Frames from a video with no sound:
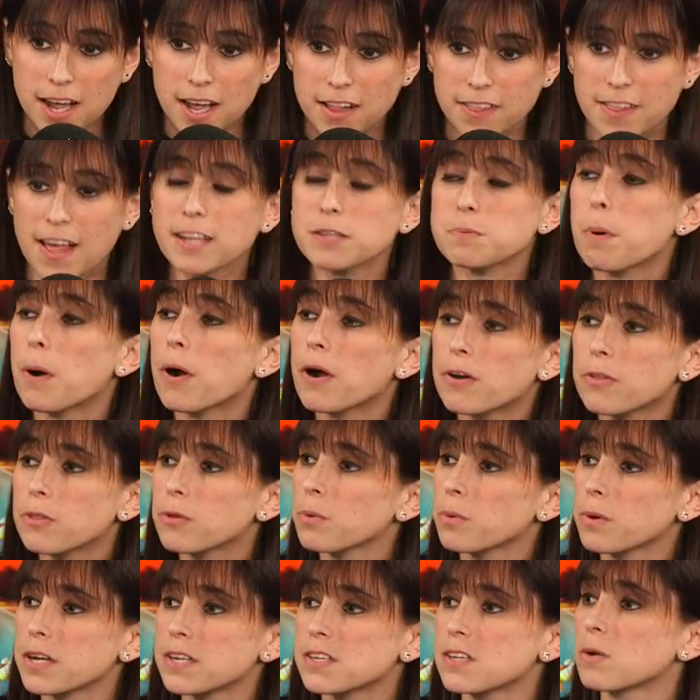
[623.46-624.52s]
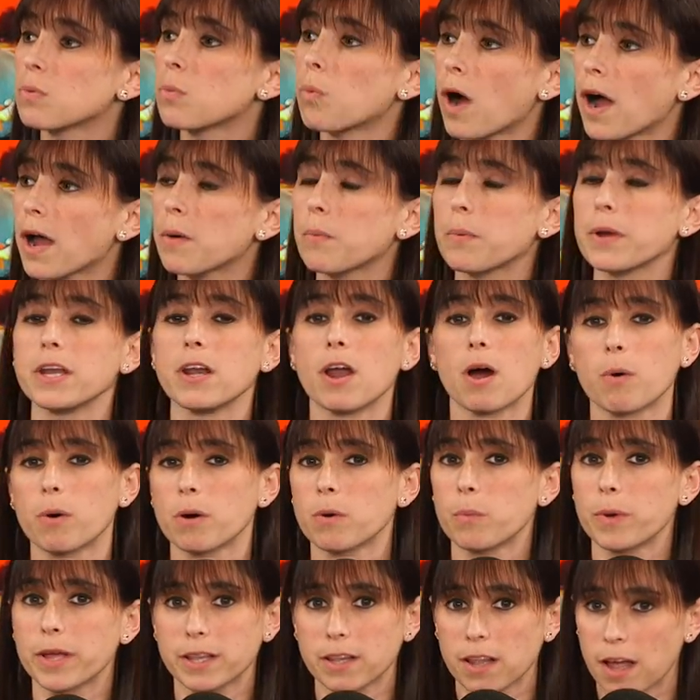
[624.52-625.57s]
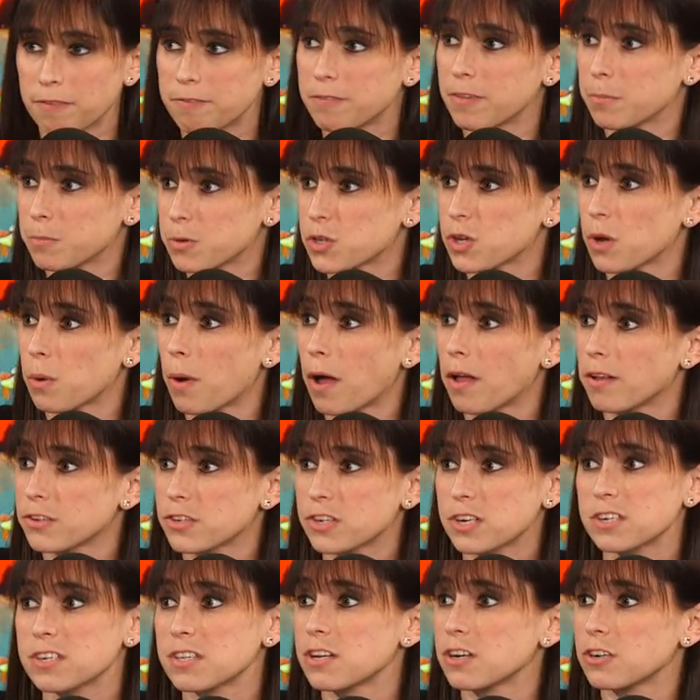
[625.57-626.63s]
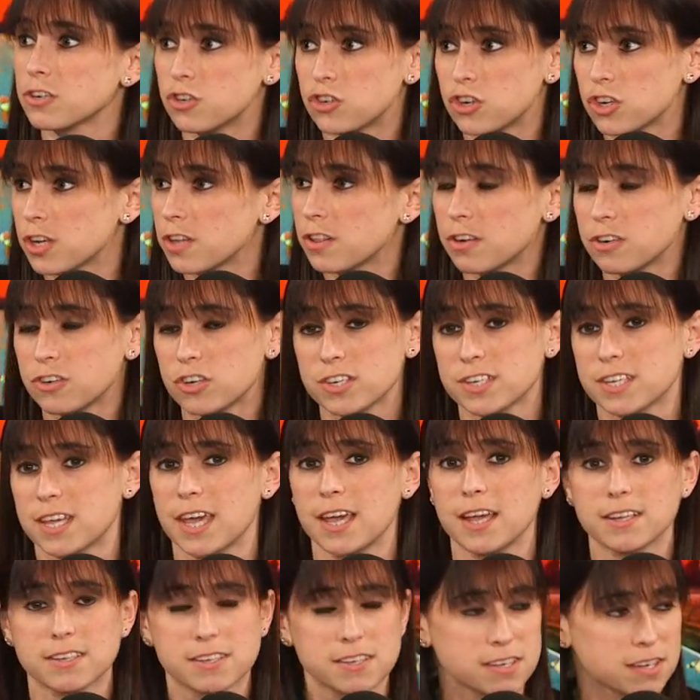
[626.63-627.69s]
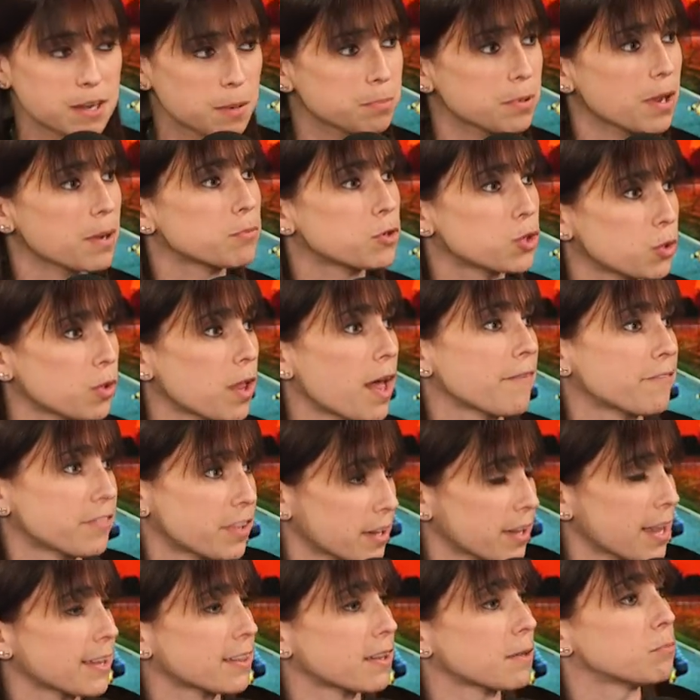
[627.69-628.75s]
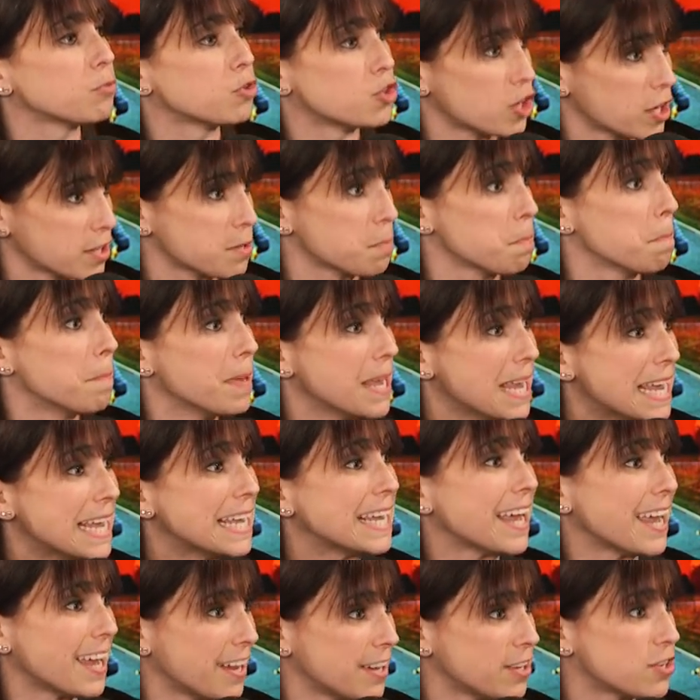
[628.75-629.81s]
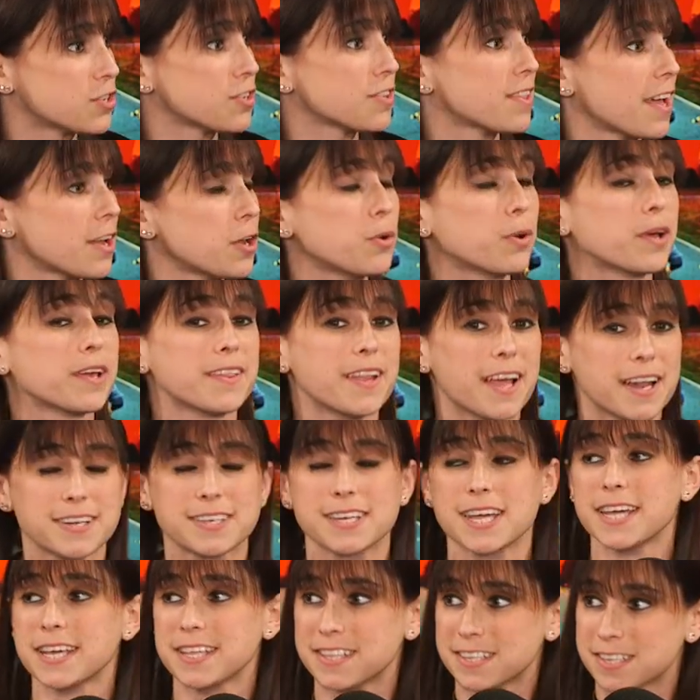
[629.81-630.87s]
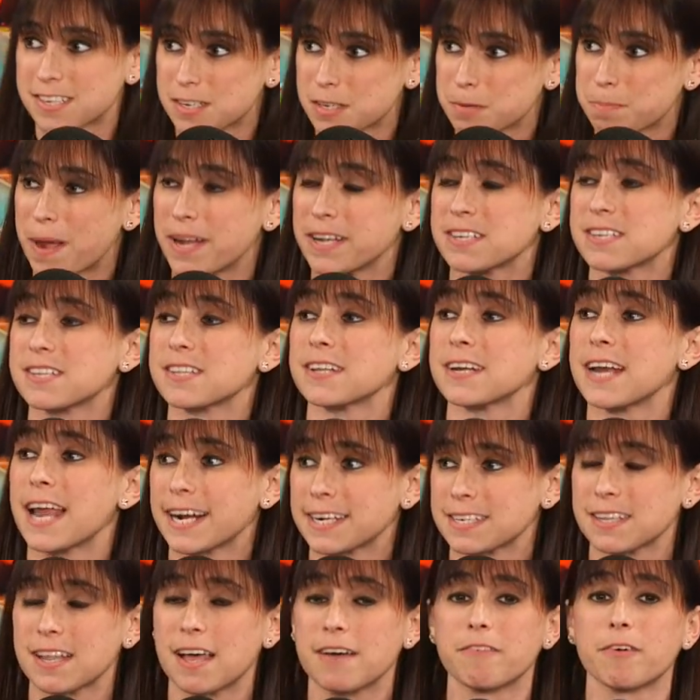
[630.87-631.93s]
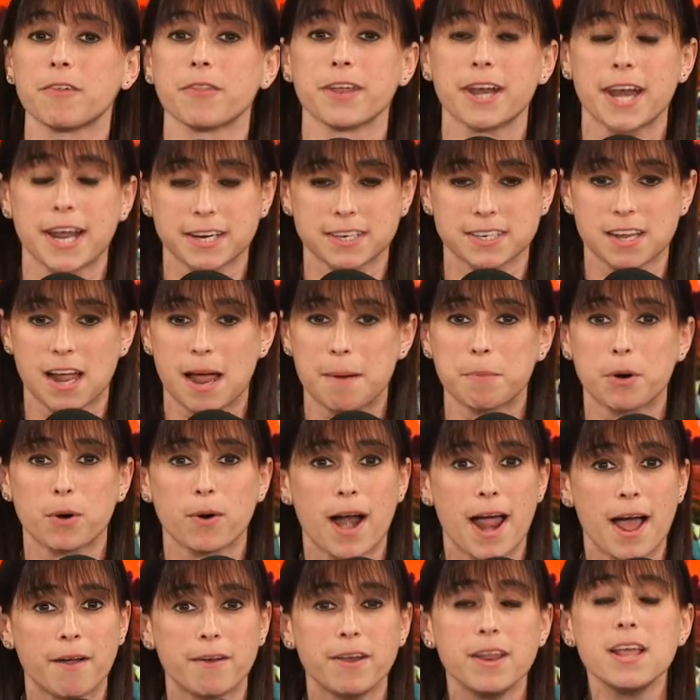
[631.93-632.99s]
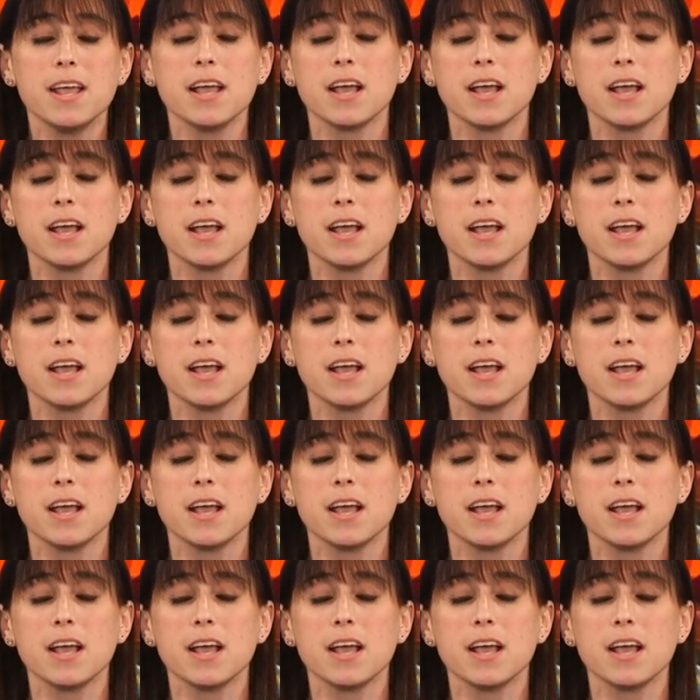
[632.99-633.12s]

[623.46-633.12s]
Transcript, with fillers: that's part of the reason why we know and we love them so well is because they're ju they're just kids, and sometimes you have to let them just be kids so that you can then take the suspense to the next level the next time around.